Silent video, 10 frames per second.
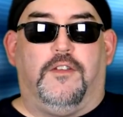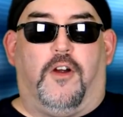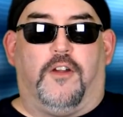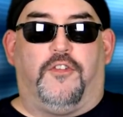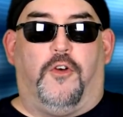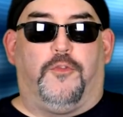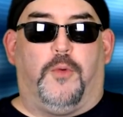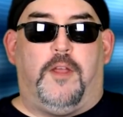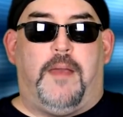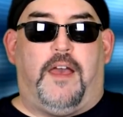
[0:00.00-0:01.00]
Dark Souls
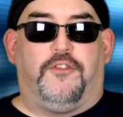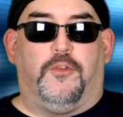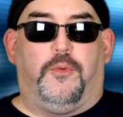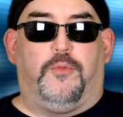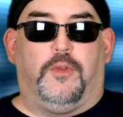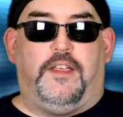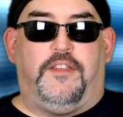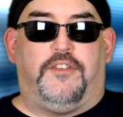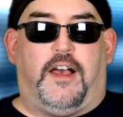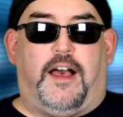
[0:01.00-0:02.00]
Remastered was
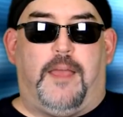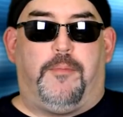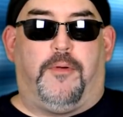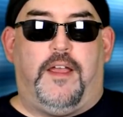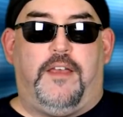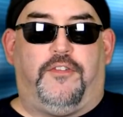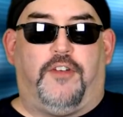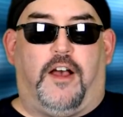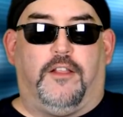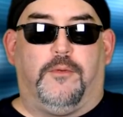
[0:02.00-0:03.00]
released to high praise,
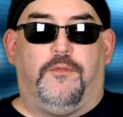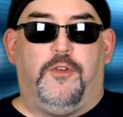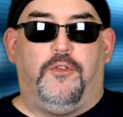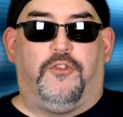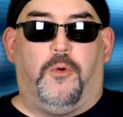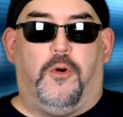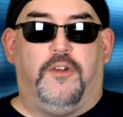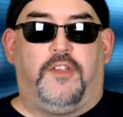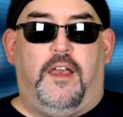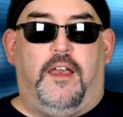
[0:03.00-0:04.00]
solid review
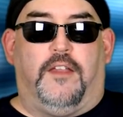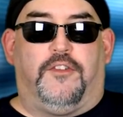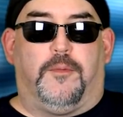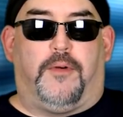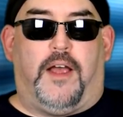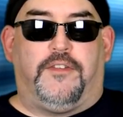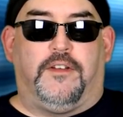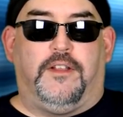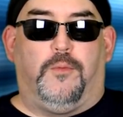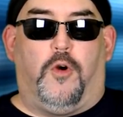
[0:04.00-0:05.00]
scores, and
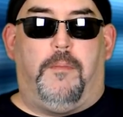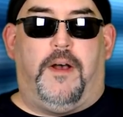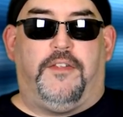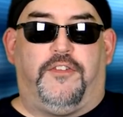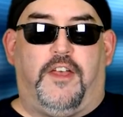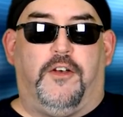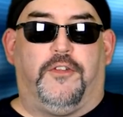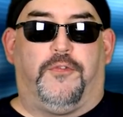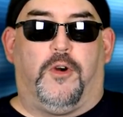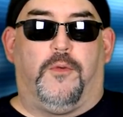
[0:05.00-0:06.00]
surprisingly robust
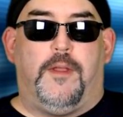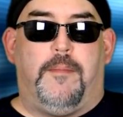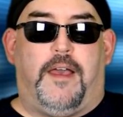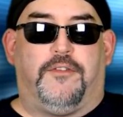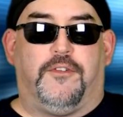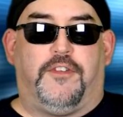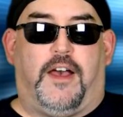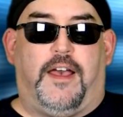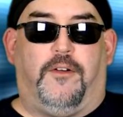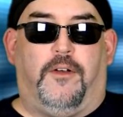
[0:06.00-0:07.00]
sales for a remastered
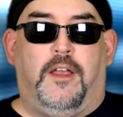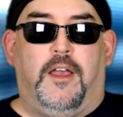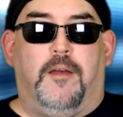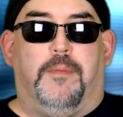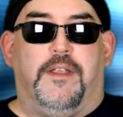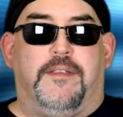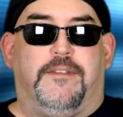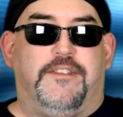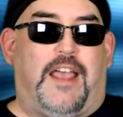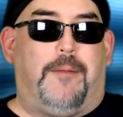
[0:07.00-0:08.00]
title.
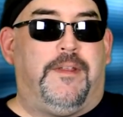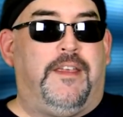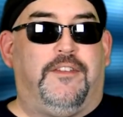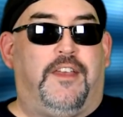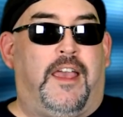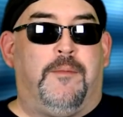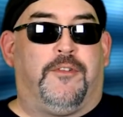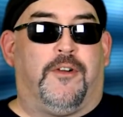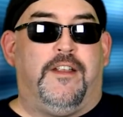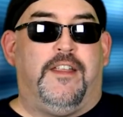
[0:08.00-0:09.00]
But Japanese
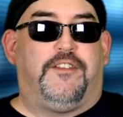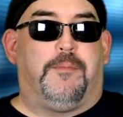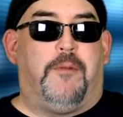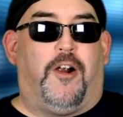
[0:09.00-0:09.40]
games are a niche